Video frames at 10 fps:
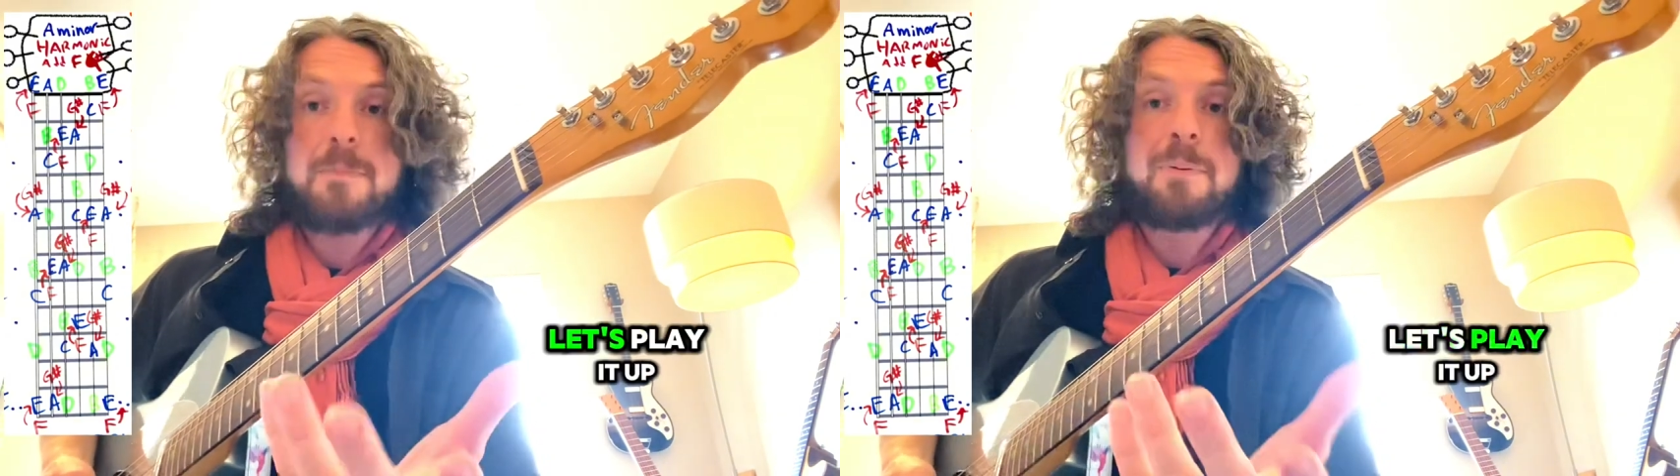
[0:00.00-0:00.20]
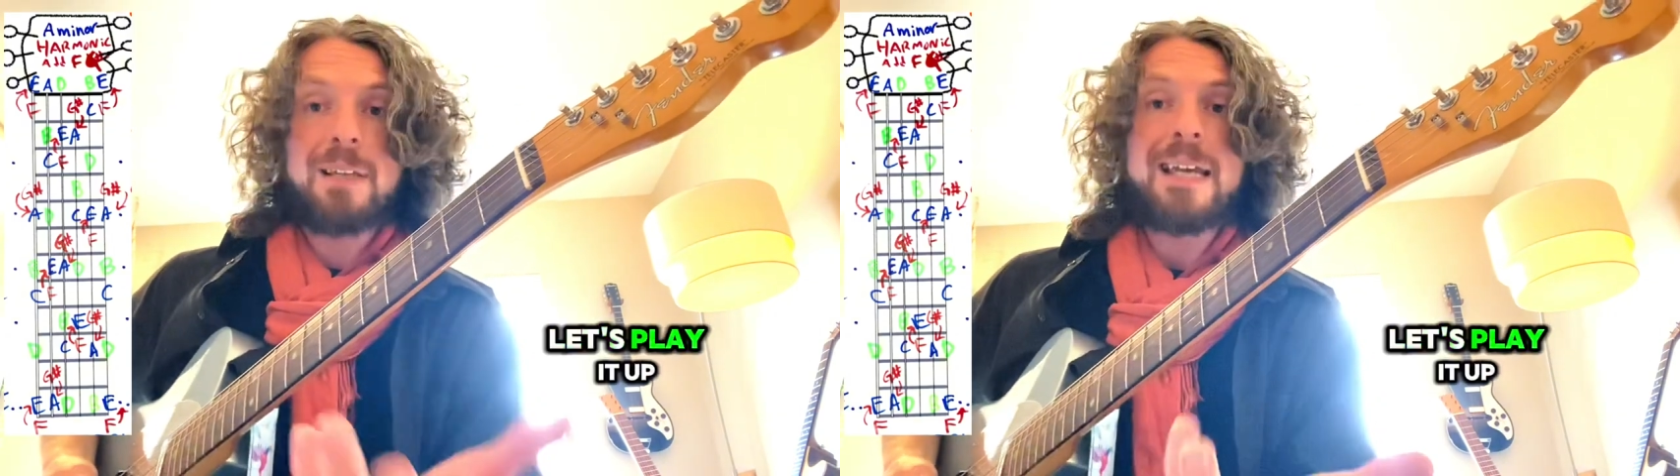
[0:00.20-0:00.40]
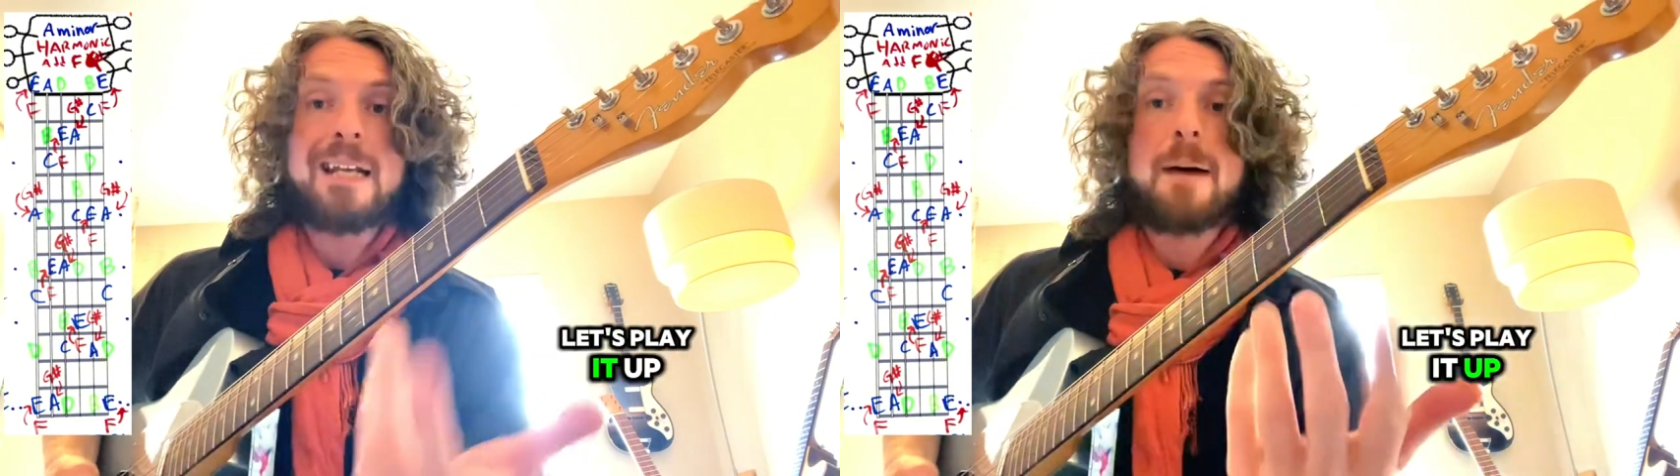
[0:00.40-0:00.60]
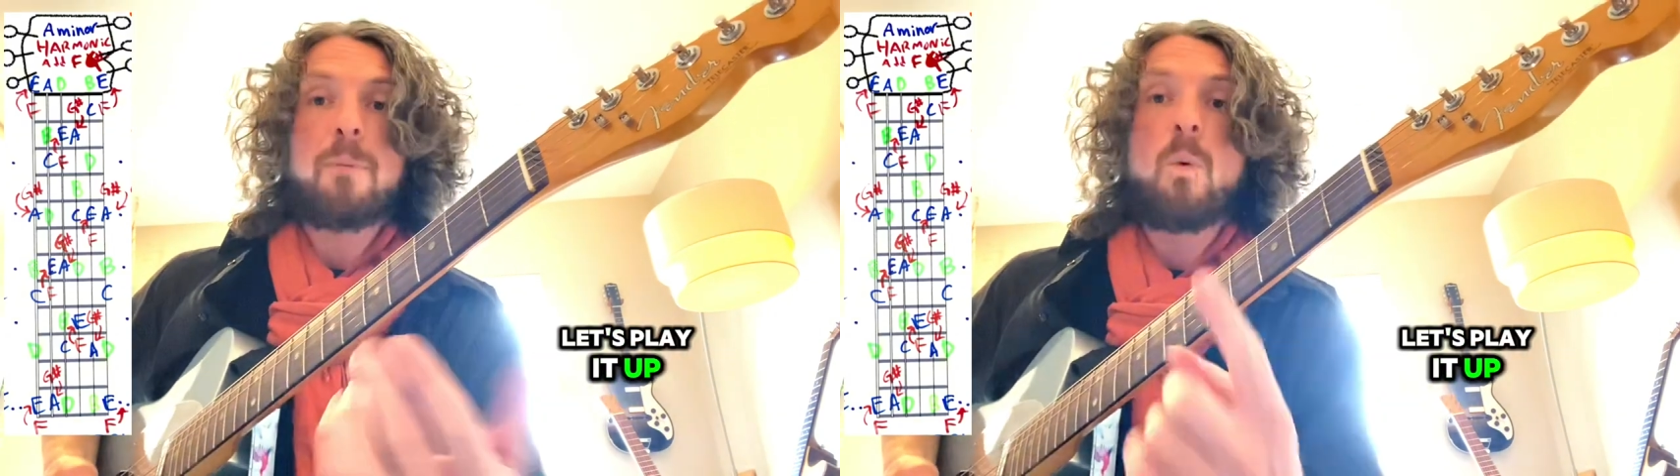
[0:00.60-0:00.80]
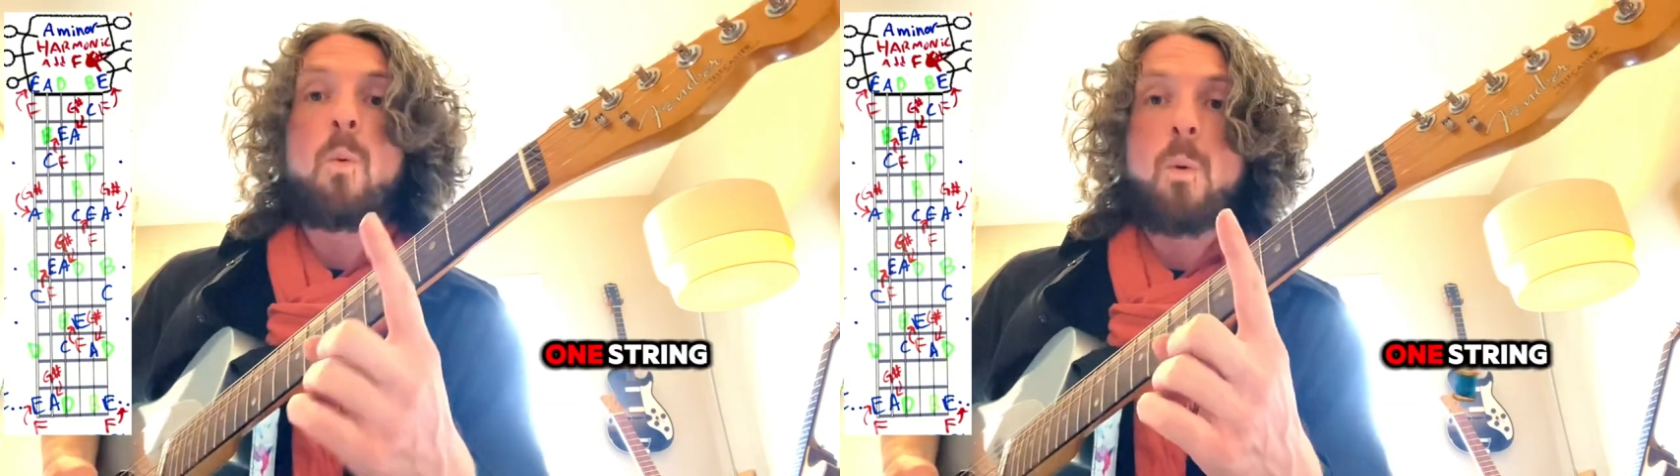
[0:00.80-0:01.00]
play it
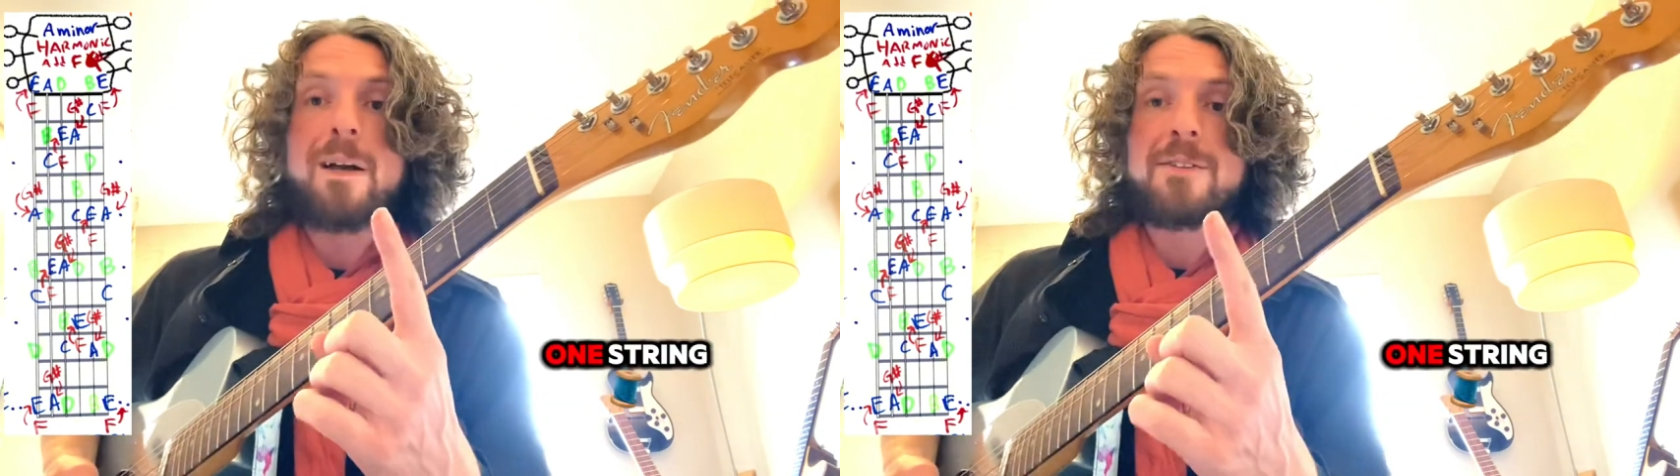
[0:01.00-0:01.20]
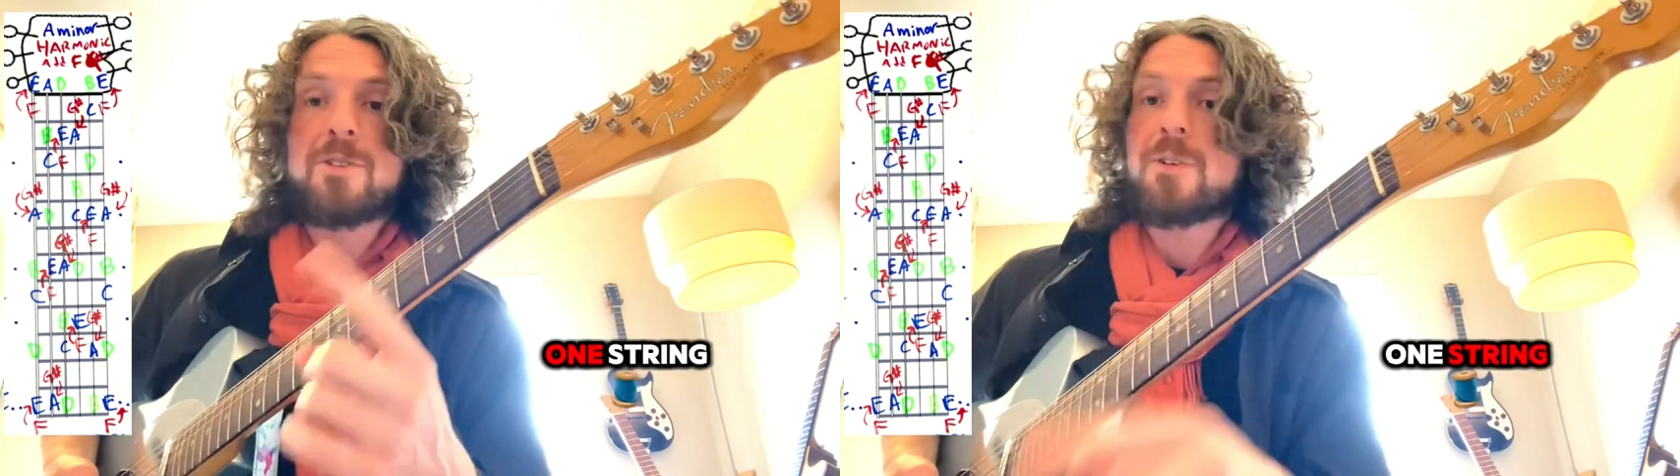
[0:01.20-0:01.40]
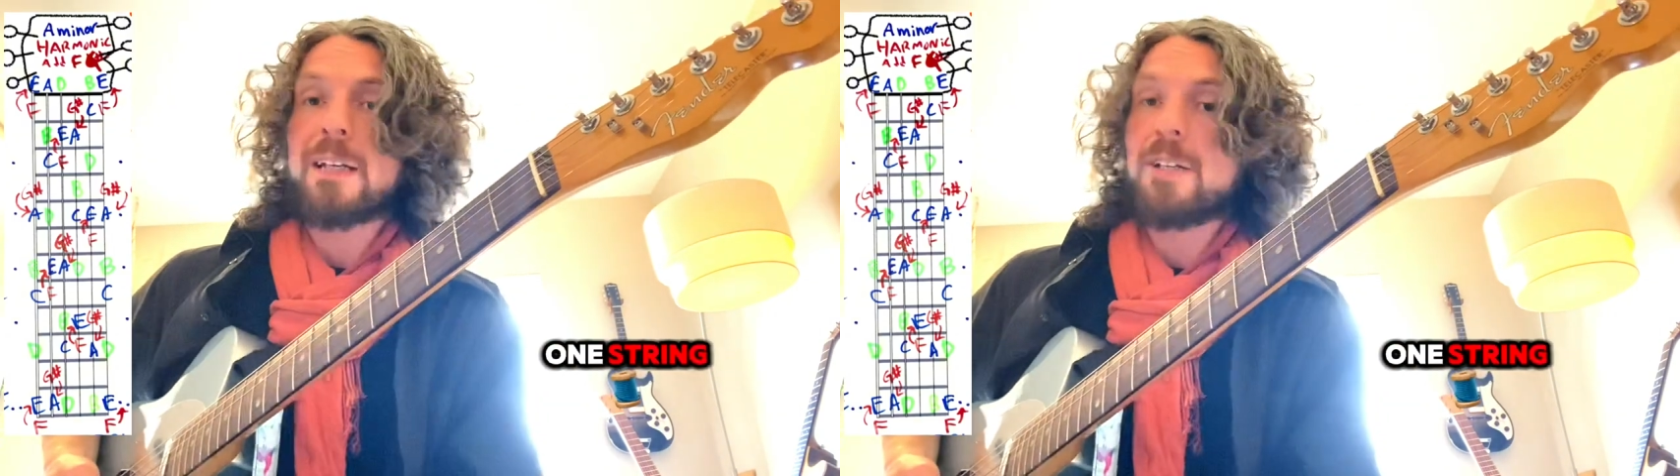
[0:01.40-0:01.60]
up one string,